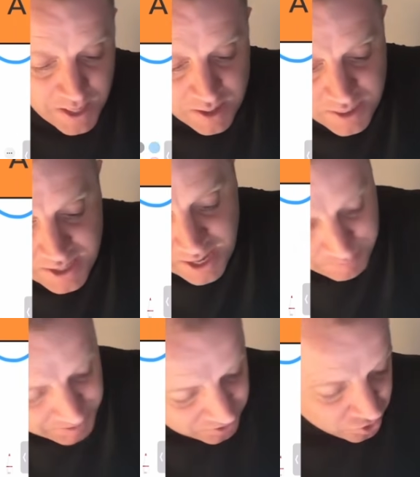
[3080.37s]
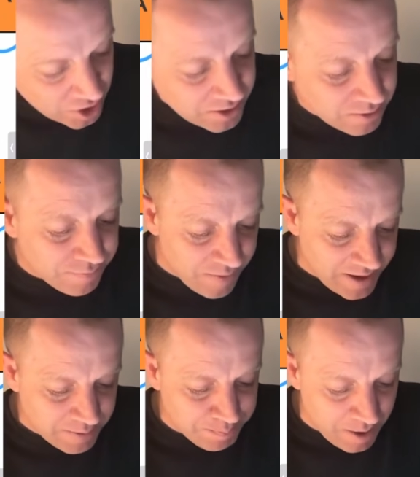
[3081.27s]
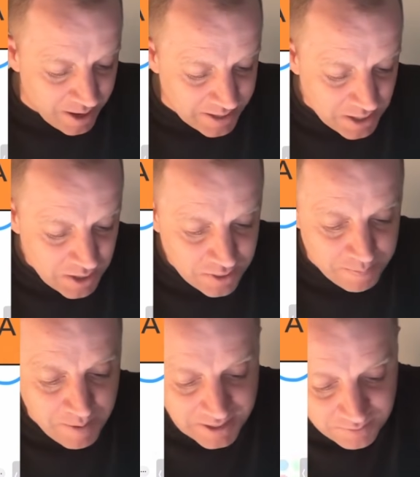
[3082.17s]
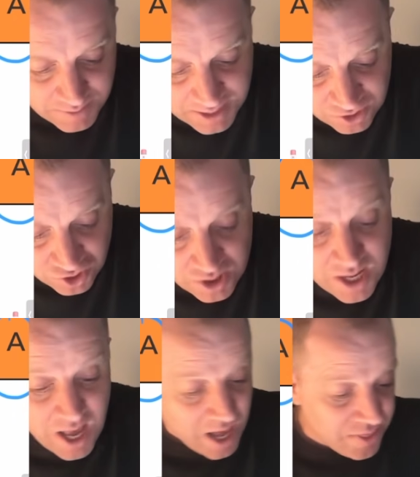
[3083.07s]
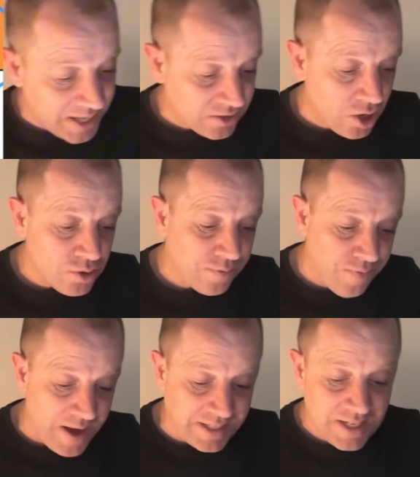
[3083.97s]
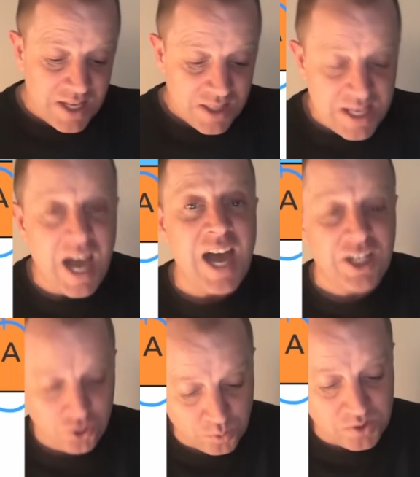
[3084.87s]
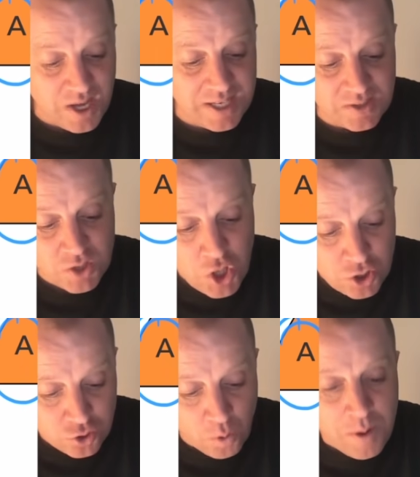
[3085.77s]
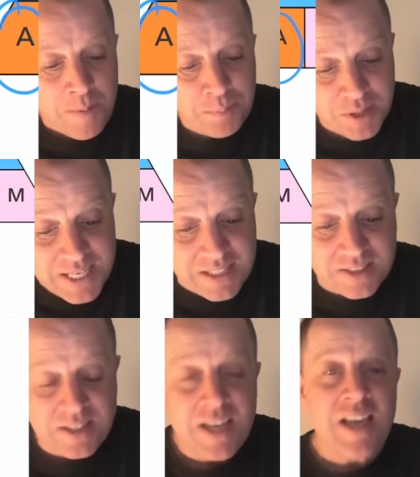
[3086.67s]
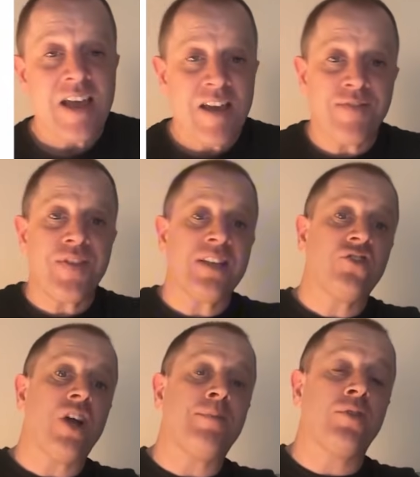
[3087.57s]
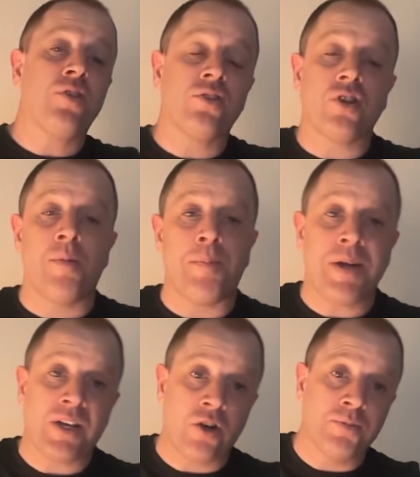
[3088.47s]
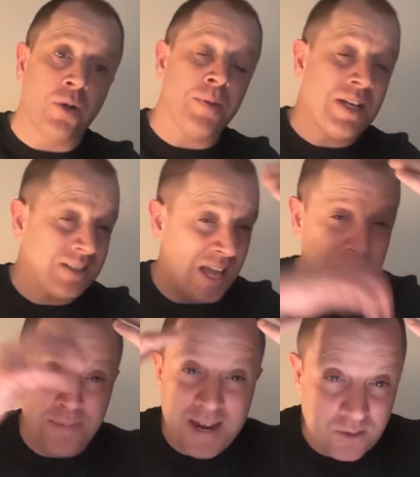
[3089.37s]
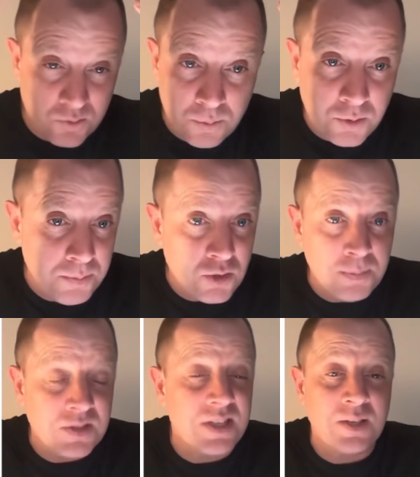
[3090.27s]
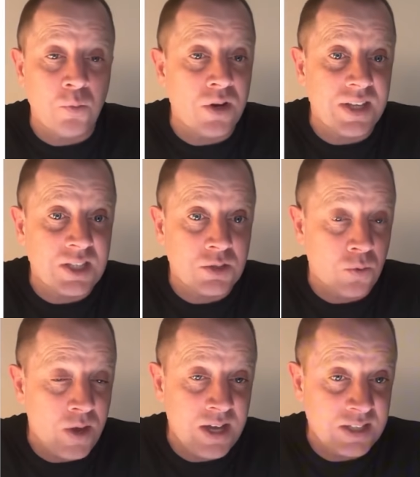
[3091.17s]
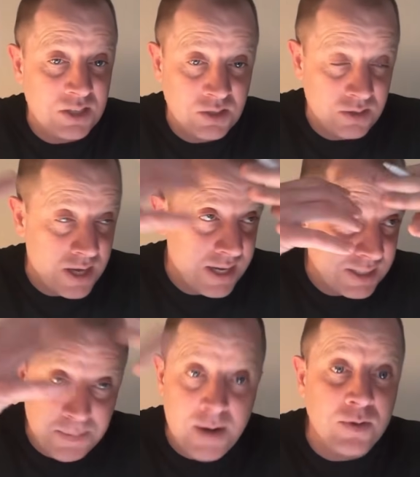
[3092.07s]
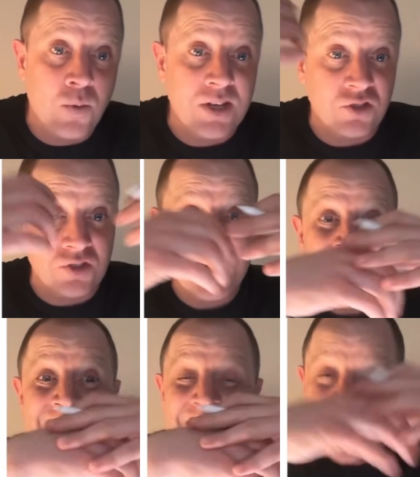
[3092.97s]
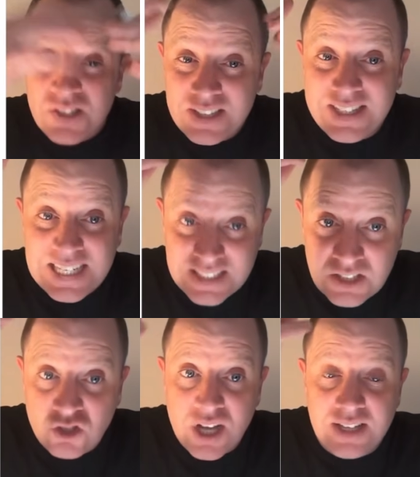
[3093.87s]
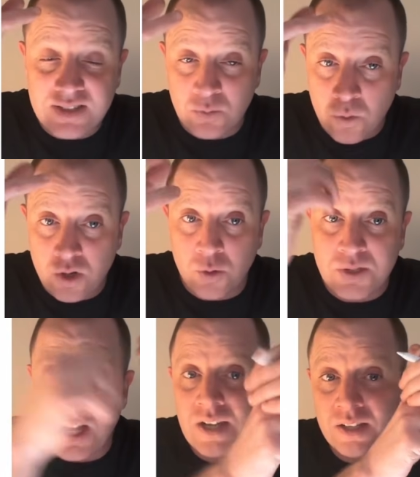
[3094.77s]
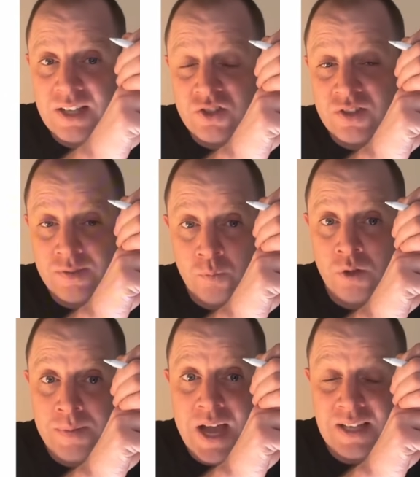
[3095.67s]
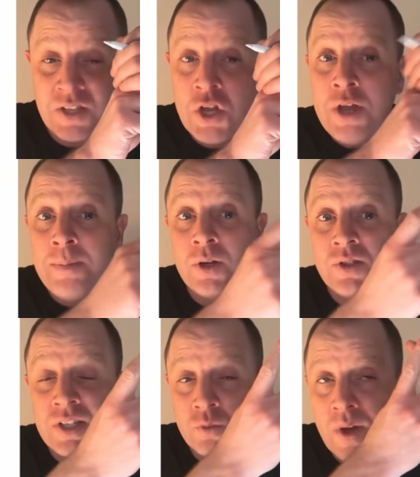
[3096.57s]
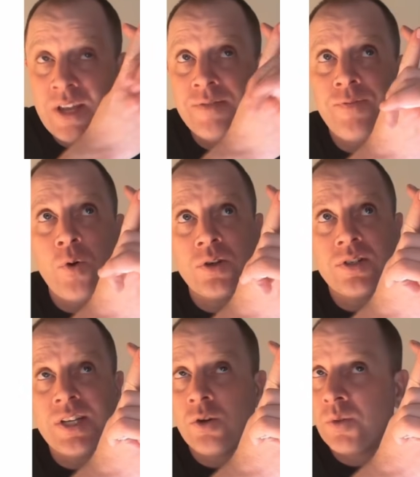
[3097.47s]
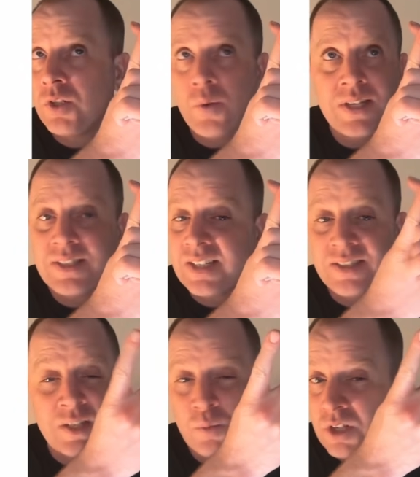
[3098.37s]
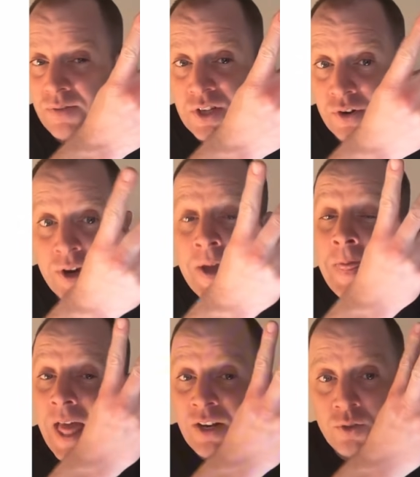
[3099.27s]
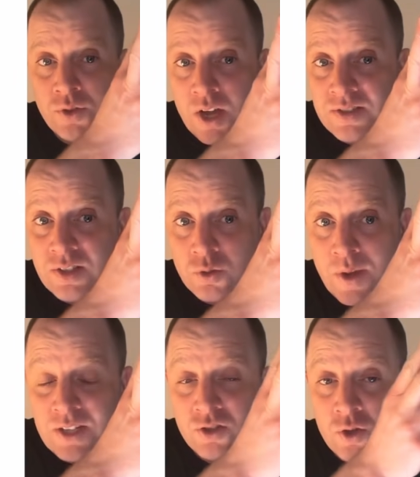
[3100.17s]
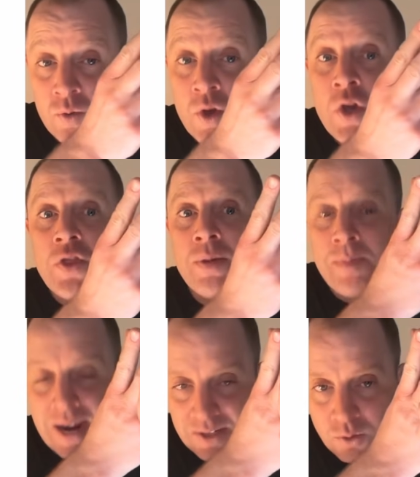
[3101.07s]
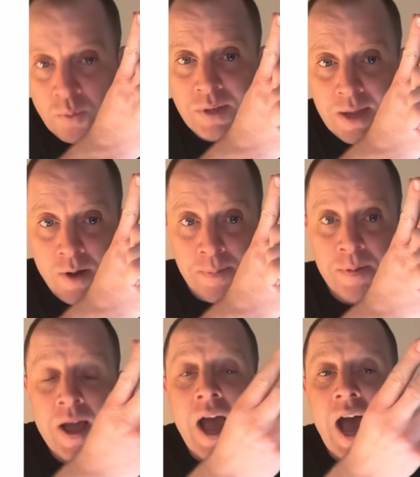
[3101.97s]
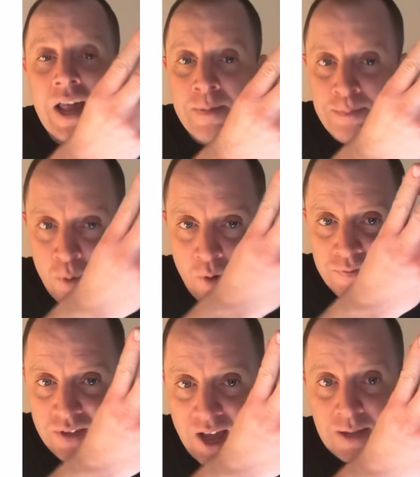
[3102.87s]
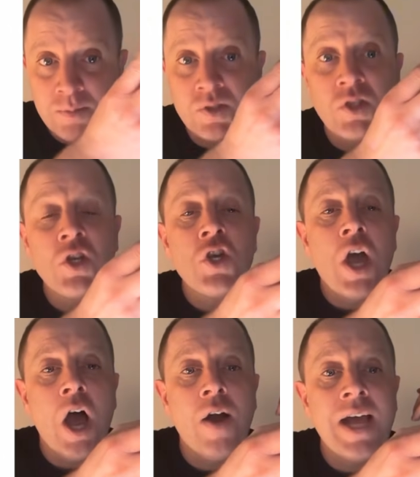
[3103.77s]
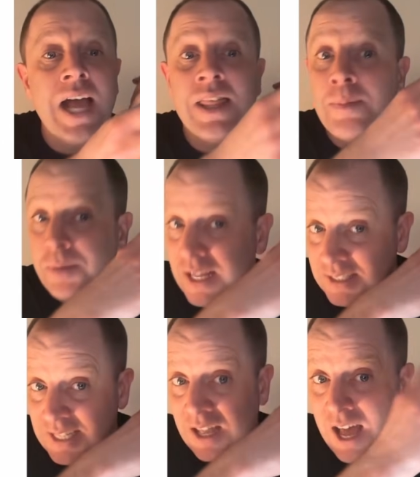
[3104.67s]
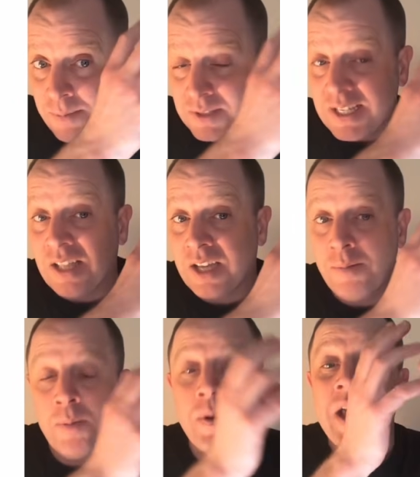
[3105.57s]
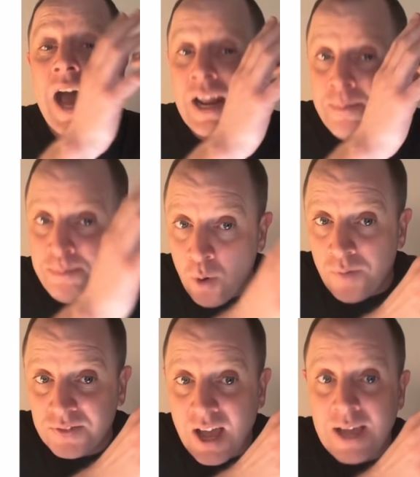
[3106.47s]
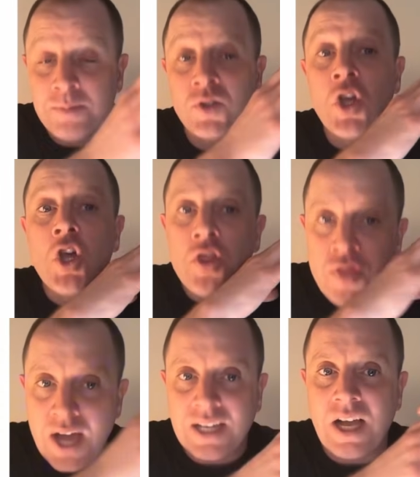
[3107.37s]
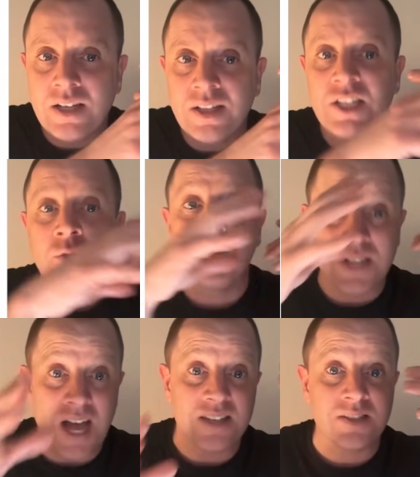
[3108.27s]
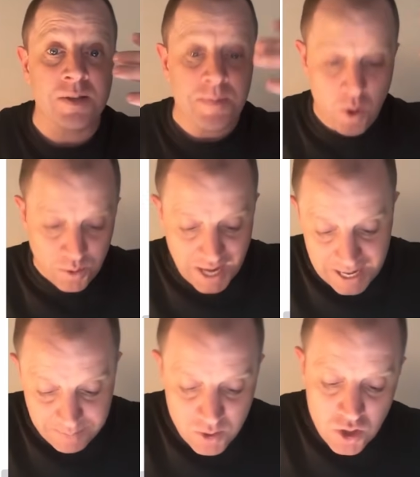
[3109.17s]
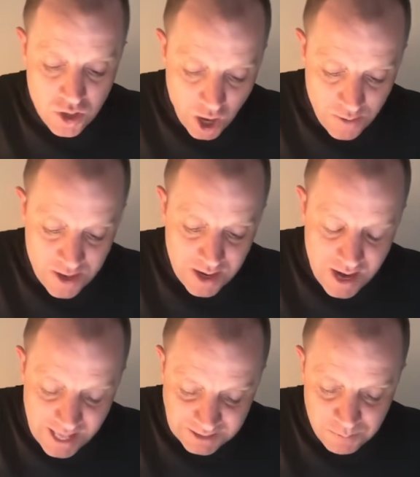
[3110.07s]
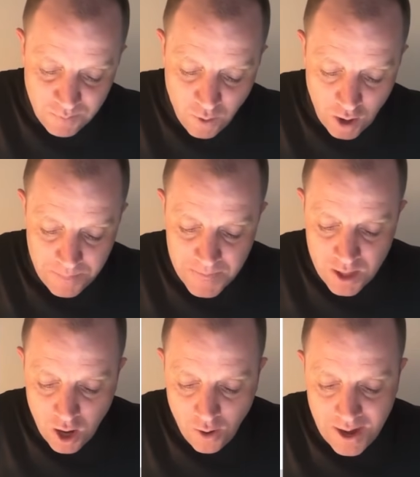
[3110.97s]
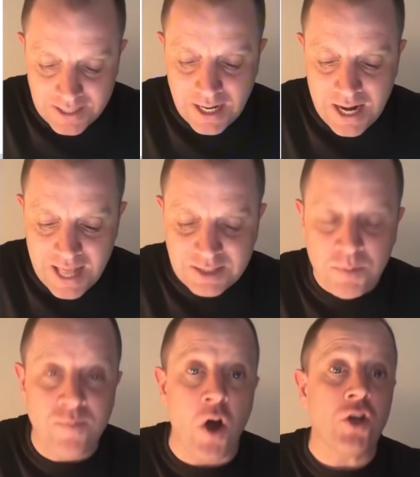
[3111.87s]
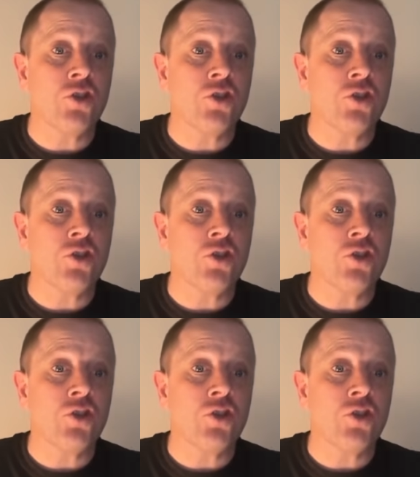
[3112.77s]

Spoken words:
The image divided by the magnification, and that's how you find the actual size. So please, if this chapter does come up and it comes up as, and the microscope comes up as one of the experiment questions, there's a decent chance that one of those calculations will be asked. Because in 2014, or was it 2016, whichever year, and in 2022, the microscope came up, and in both times, all right, and the plant cell, animal cell came up, and in both times, that calculation was asked. Okay? Now, let's move on. All right? Let's move on.